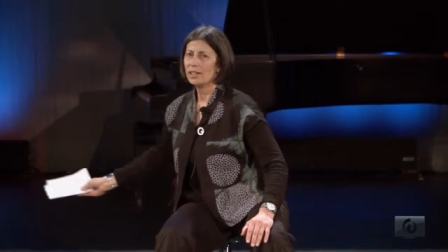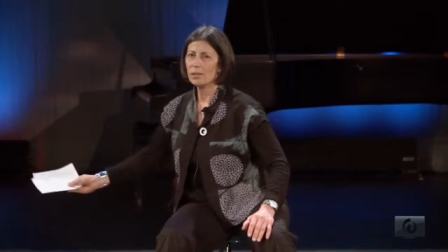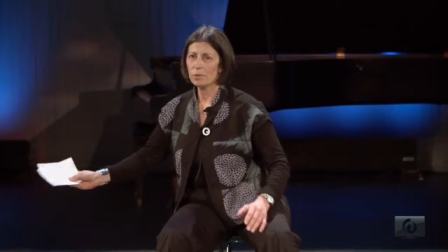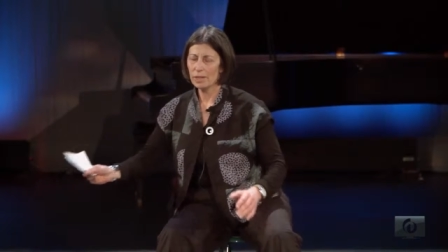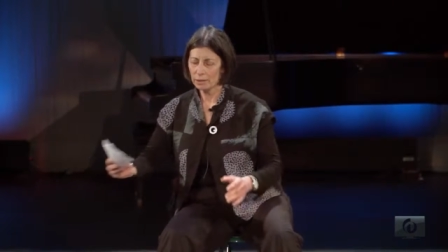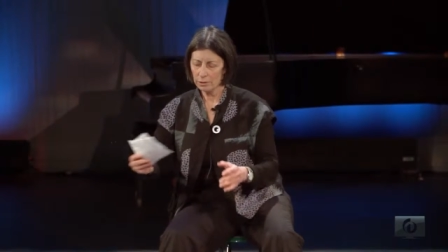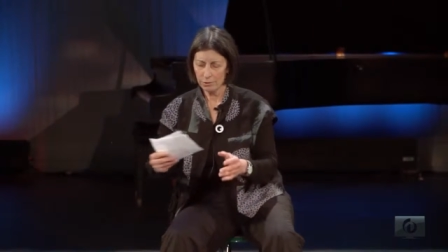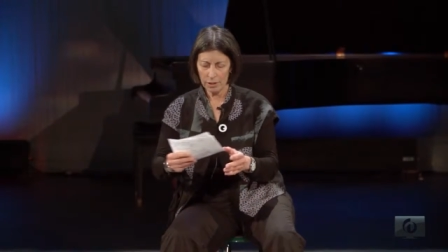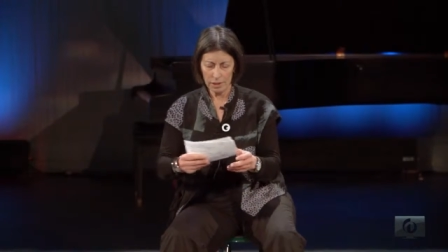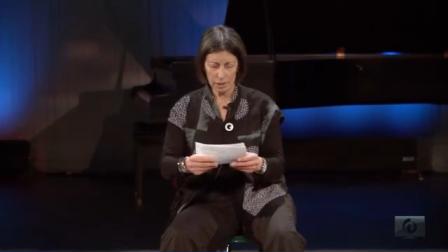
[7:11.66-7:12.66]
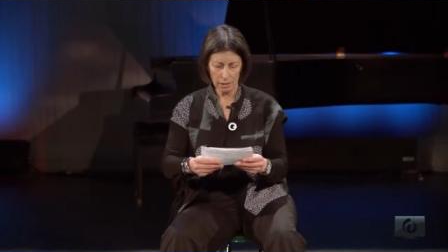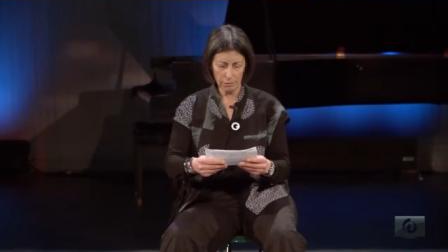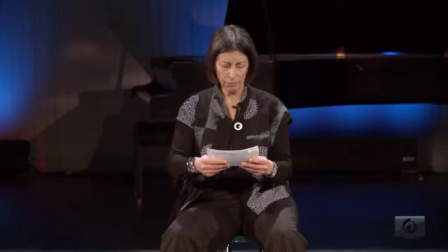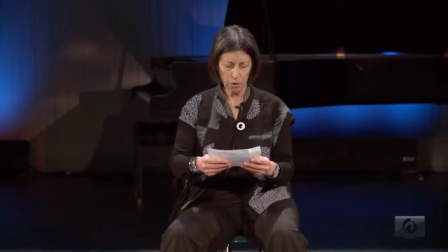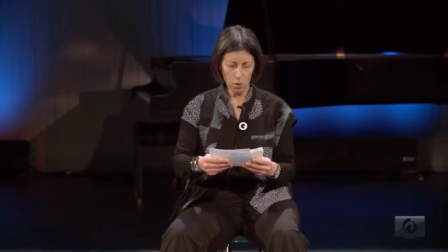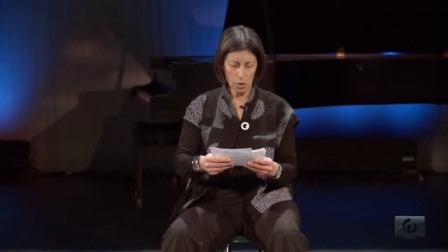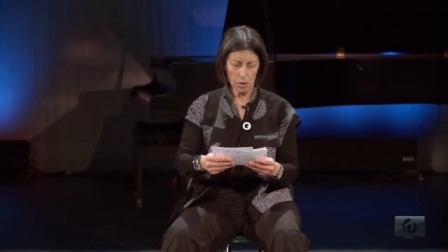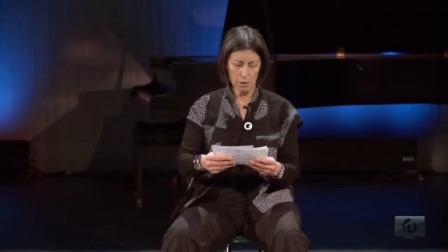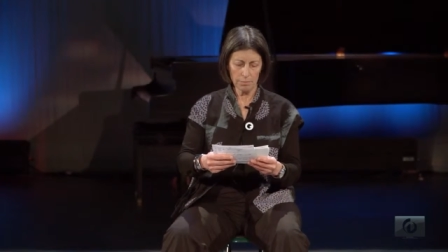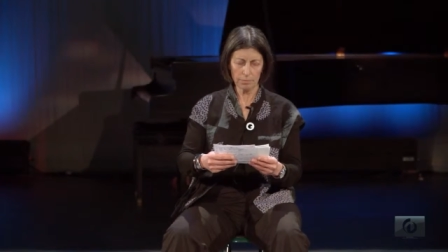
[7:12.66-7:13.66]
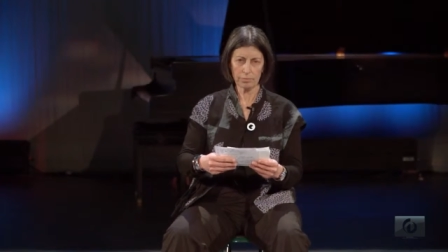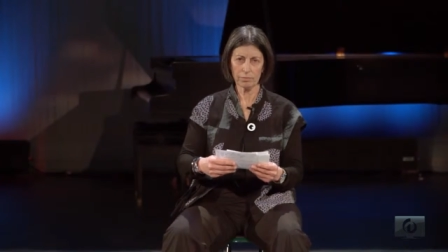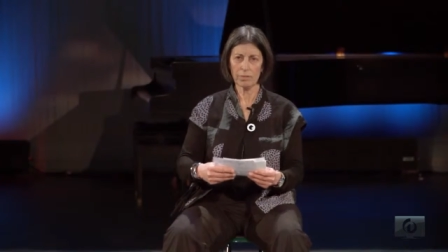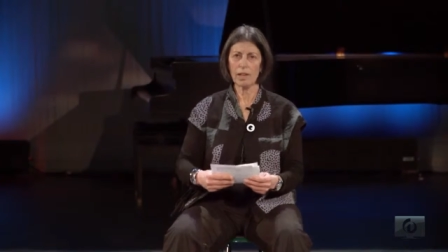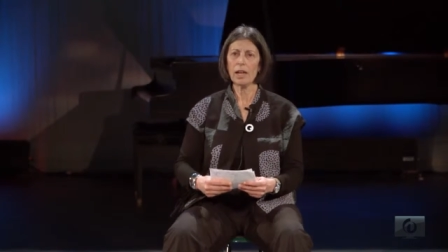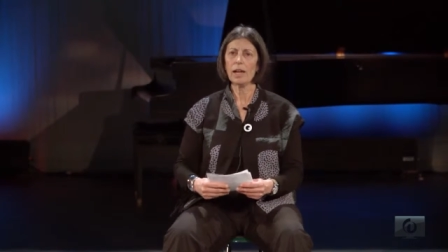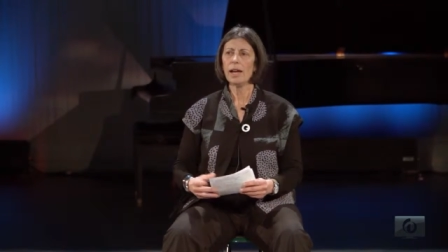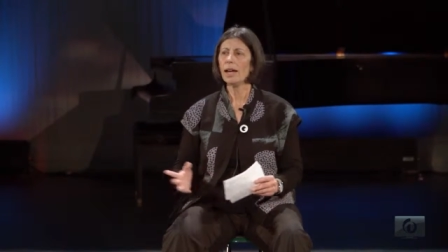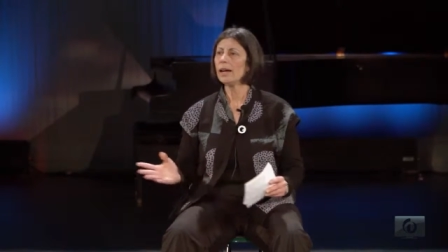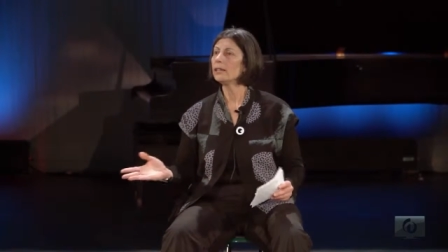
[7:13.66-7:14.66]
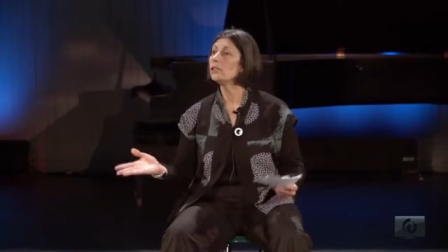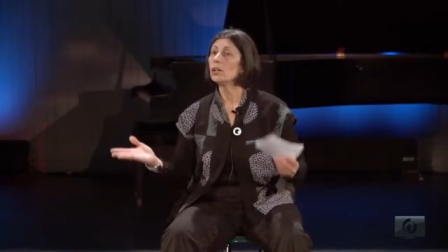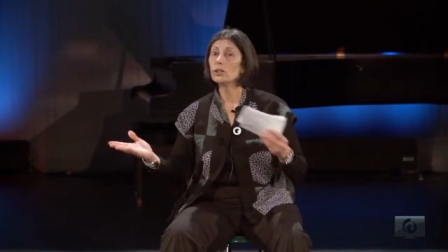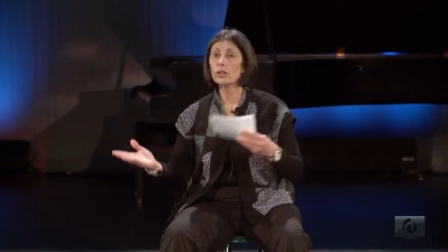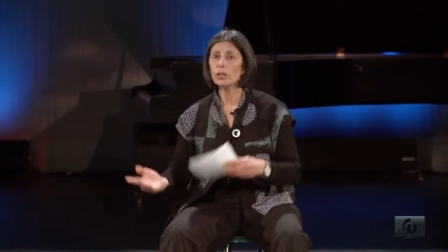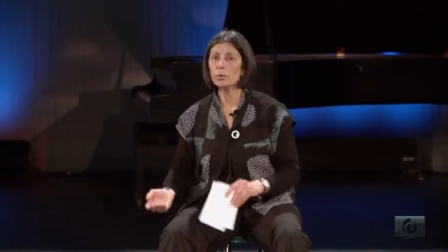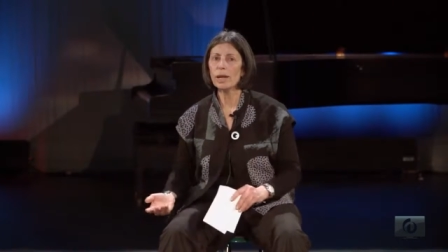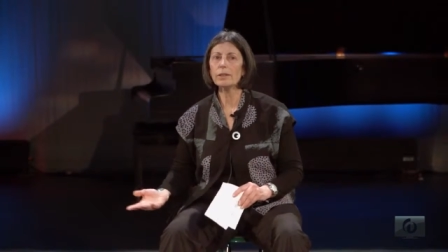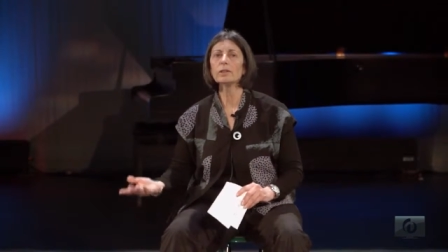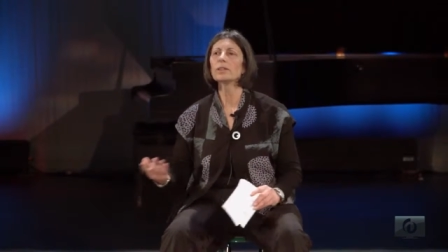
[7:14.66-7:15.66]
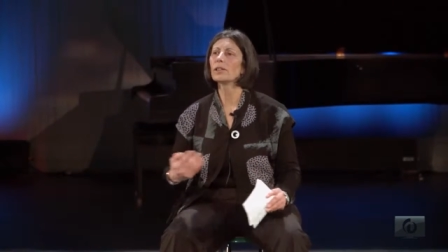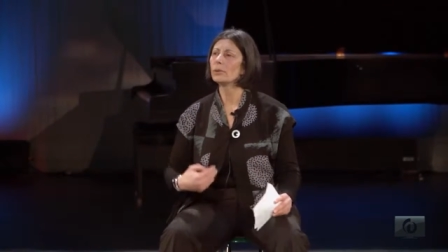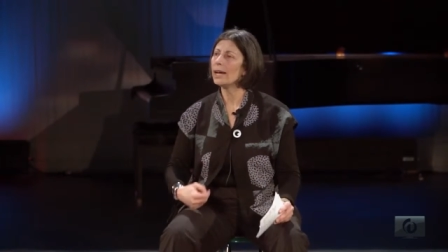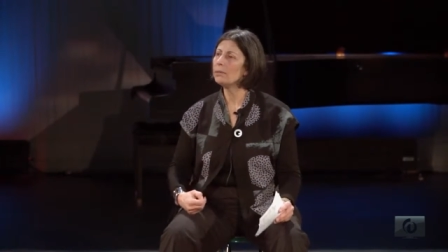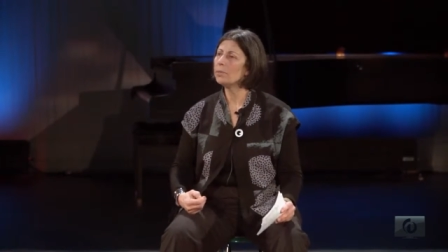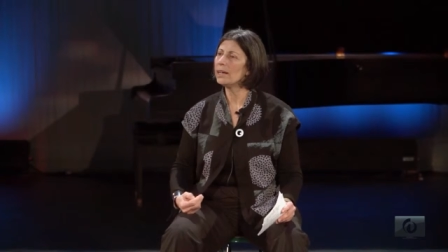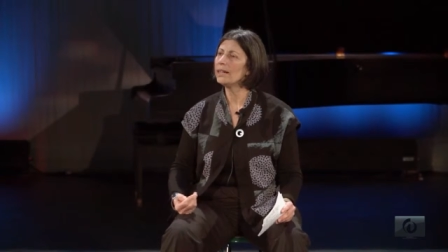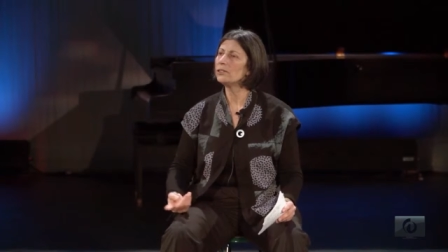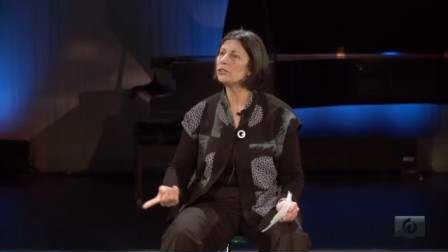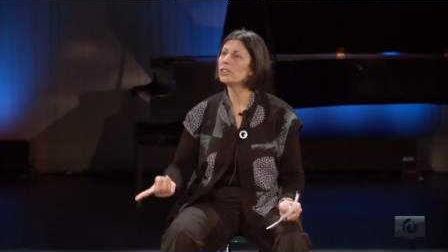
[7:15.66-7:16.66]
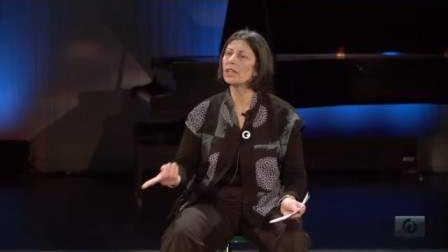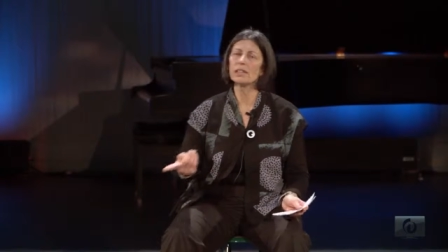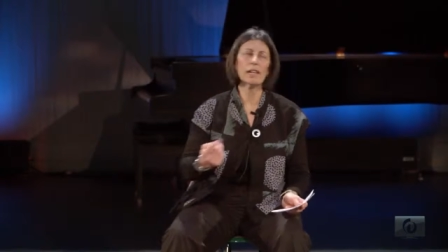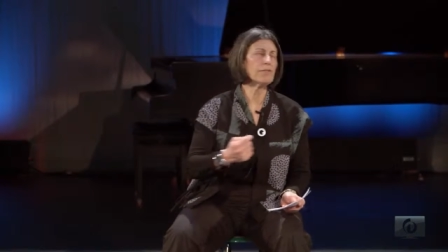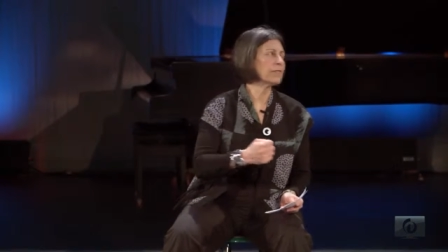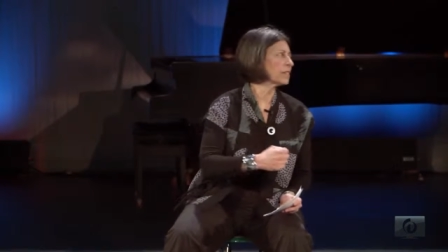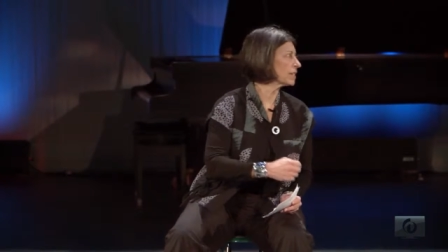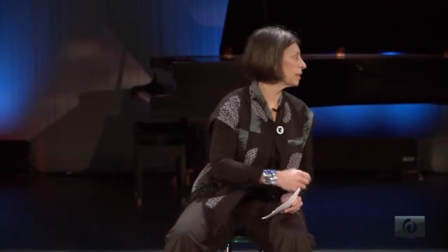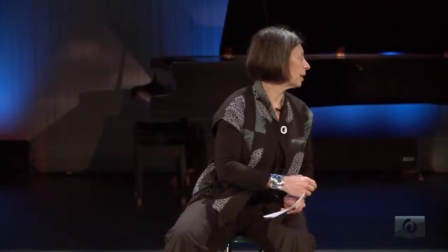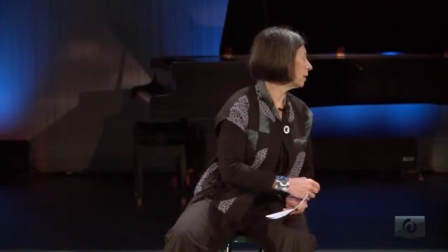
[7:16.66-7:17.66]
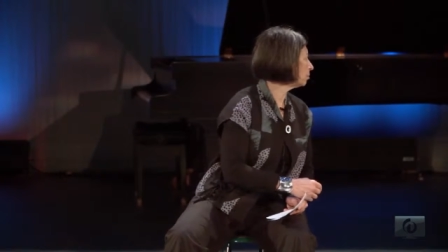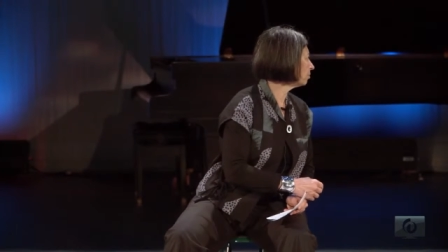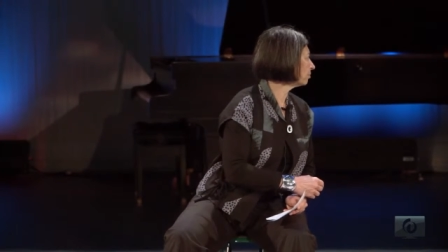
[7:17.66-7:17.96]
Come around to facing forward. And turn around and look around behind you to the left this time.